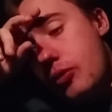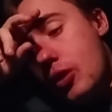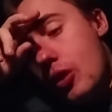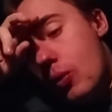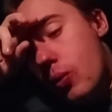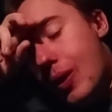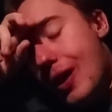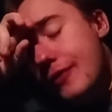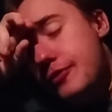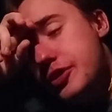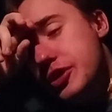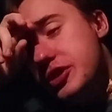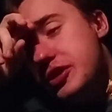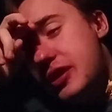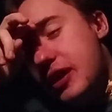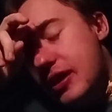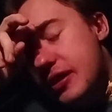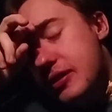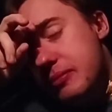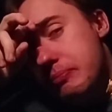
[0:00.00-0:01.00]
What I've just
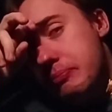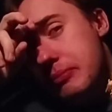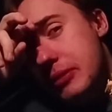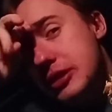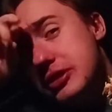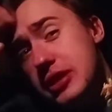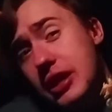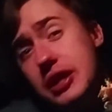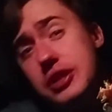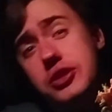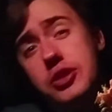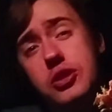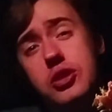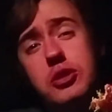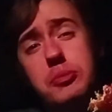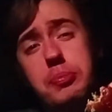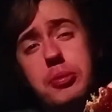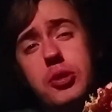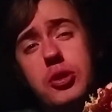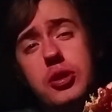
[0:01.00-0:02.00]
said is that it's a
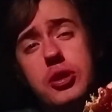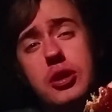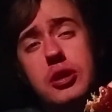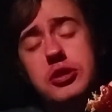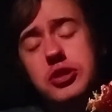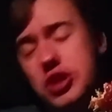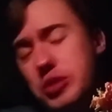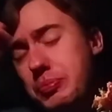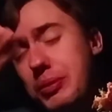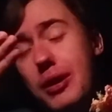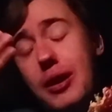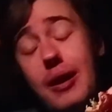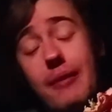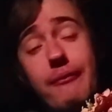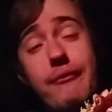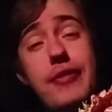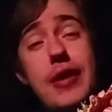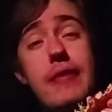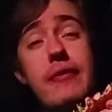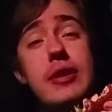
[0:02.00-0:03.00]
good burger. And just
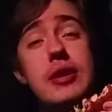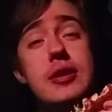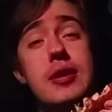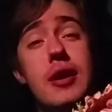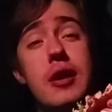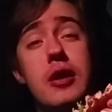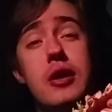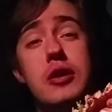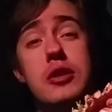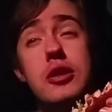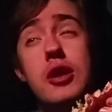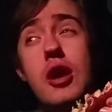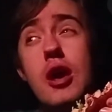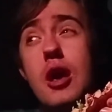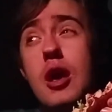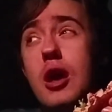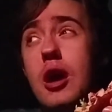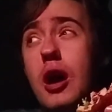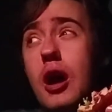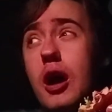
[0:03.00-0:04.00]
I'm very tired.
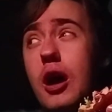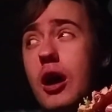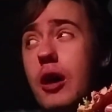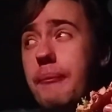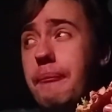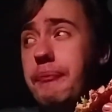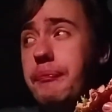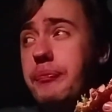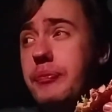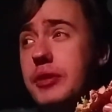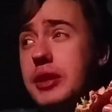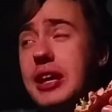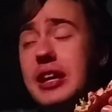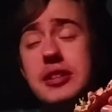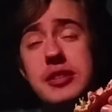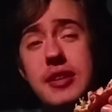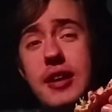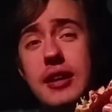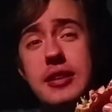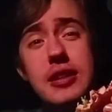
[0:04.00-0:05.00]

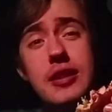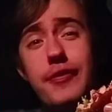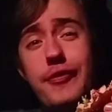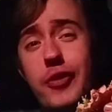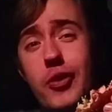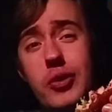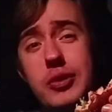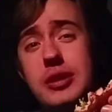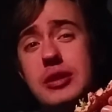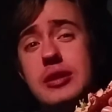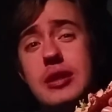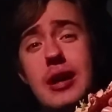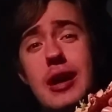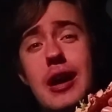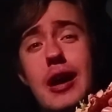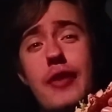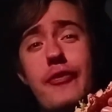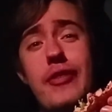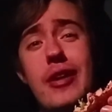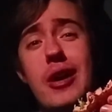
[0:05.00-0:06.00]
Yesterday I did a
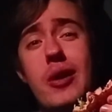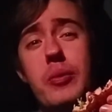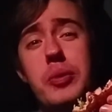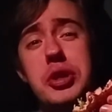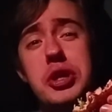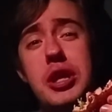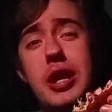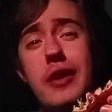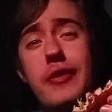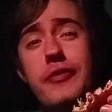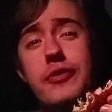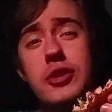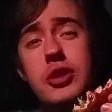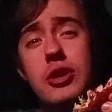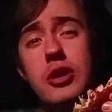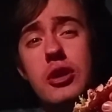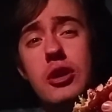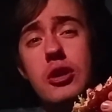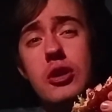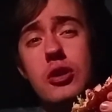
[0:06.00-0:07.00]
14.5-hour shift.
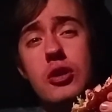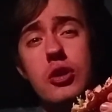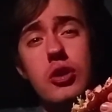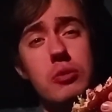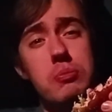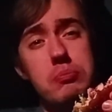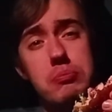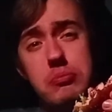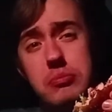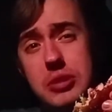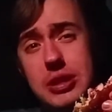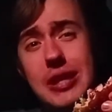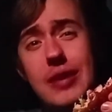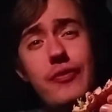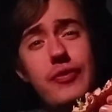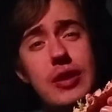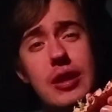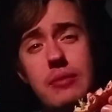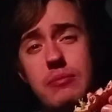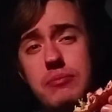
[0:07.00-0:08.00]
Got
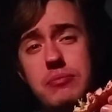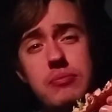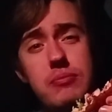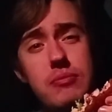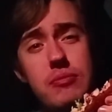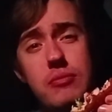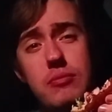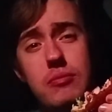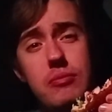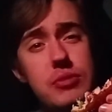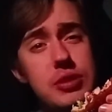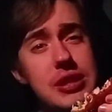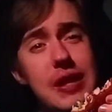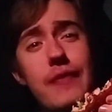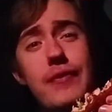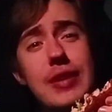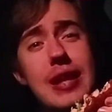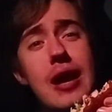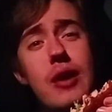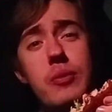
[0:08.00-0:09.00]

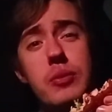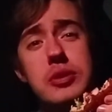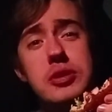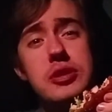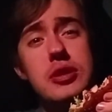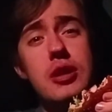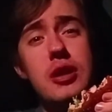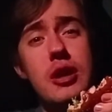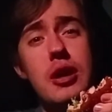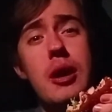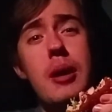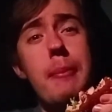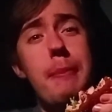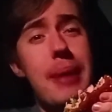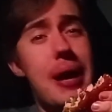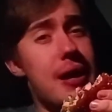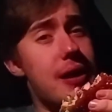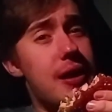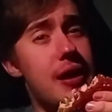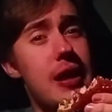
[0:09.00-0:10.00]
7 hours
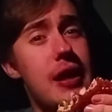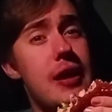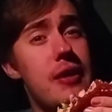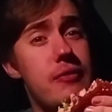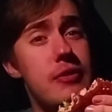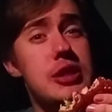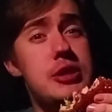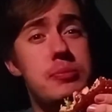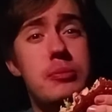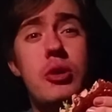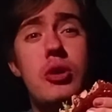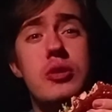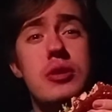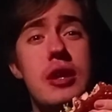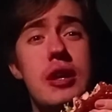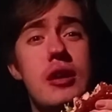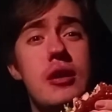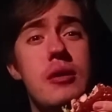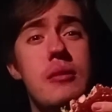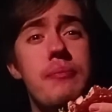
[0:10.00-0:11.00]
back here this
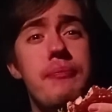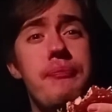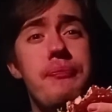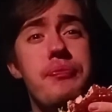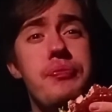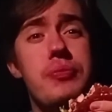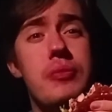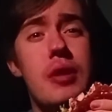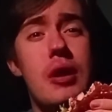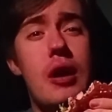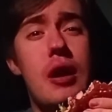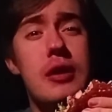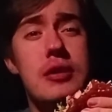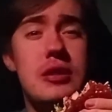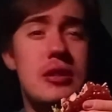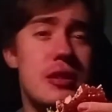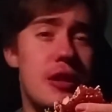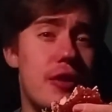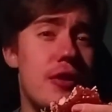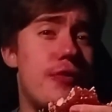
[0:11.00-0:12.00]
morning. I
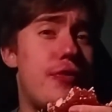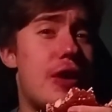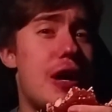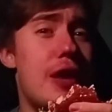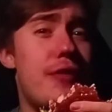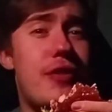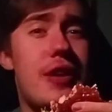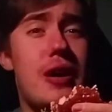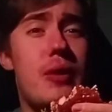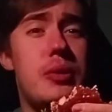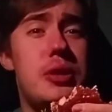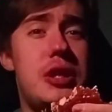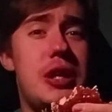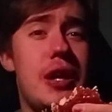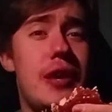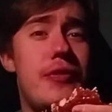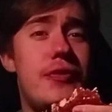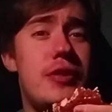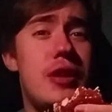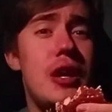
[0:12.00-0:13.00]
did another 5-hour
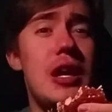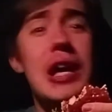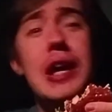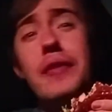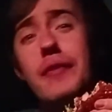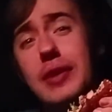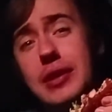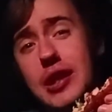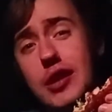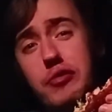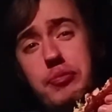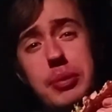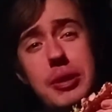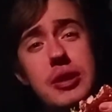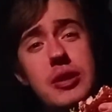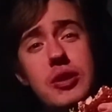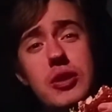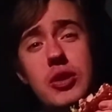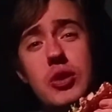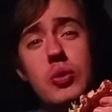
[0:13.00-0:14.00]
shift when I've been
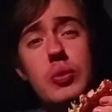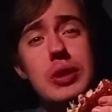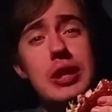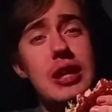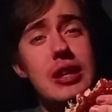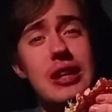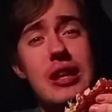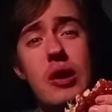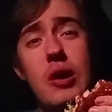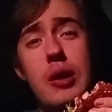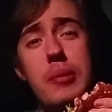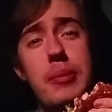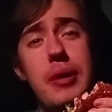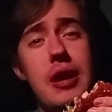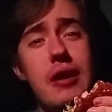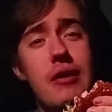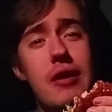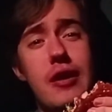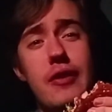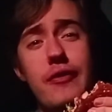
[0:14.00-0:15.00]
at uni, and now I'm here.